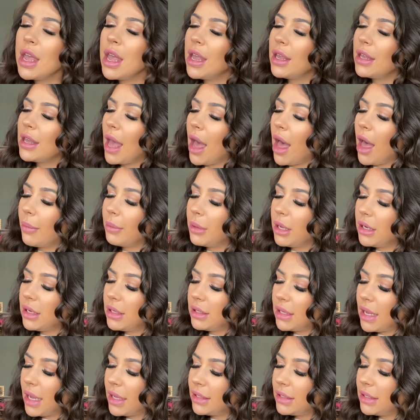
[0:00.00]
yeah, I'm gonna
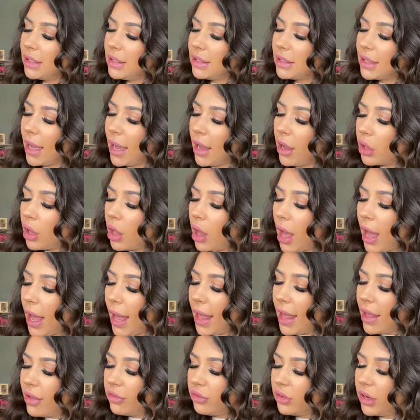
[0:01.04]
test these out. I
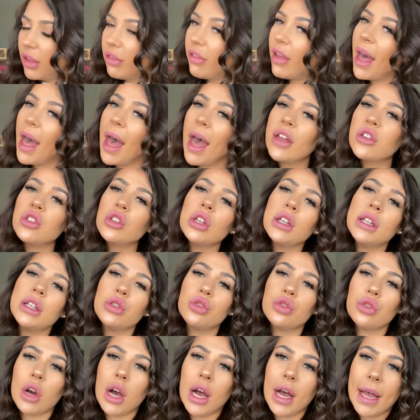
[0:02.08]
have never actually
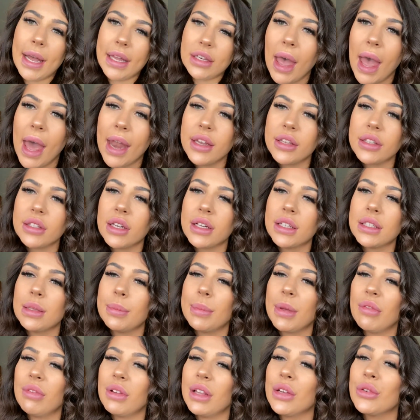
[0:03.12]
tried Anastasia
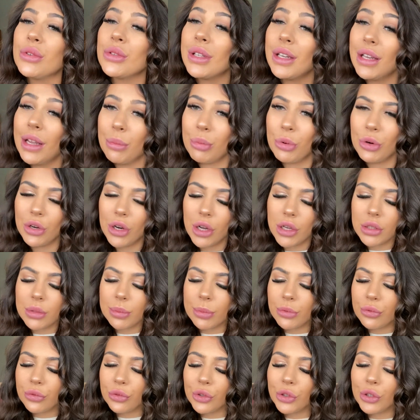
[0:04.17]
Beverly Hills lip products
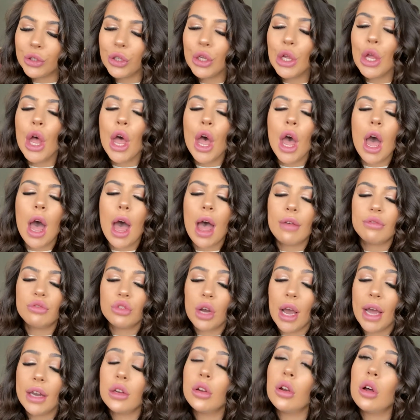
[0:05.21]
before. I've
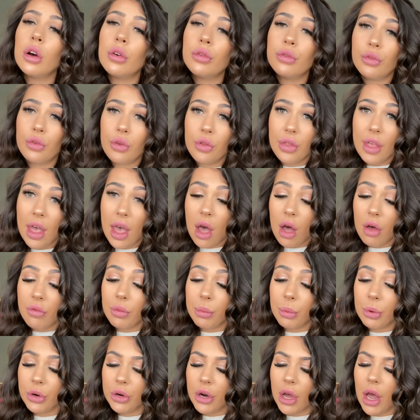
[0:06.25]
tried a lot of their
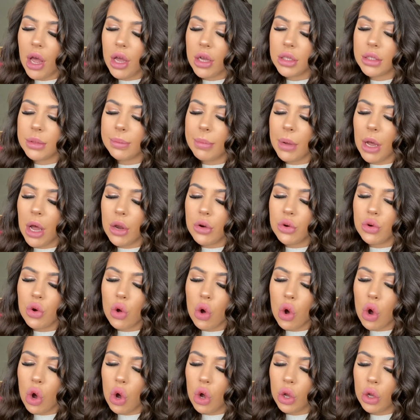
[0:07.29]
other products but
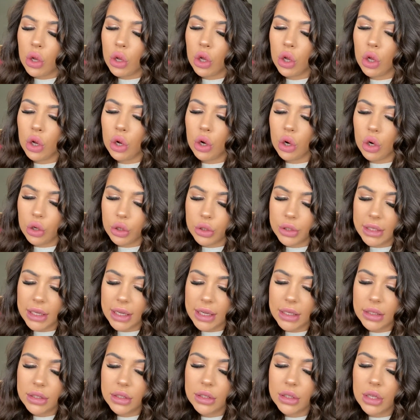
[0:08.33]
not
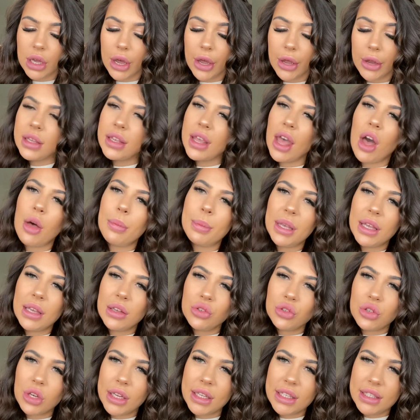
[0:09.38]
glosses, so yeah, I'll be
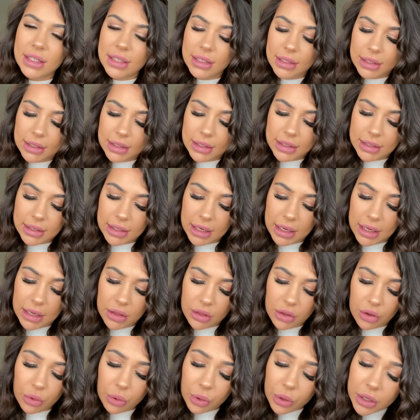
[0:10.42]
interested to see
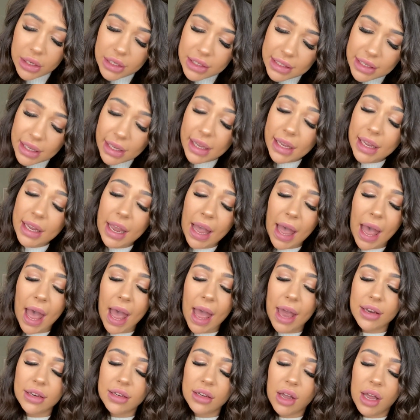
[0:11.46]
the quality
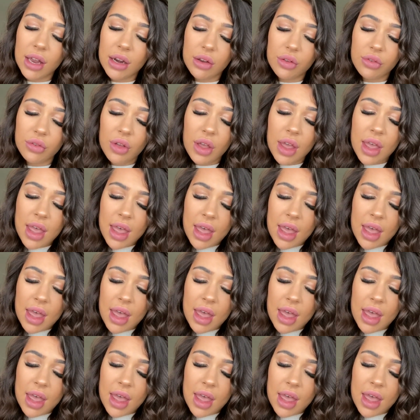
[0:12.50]
and kind of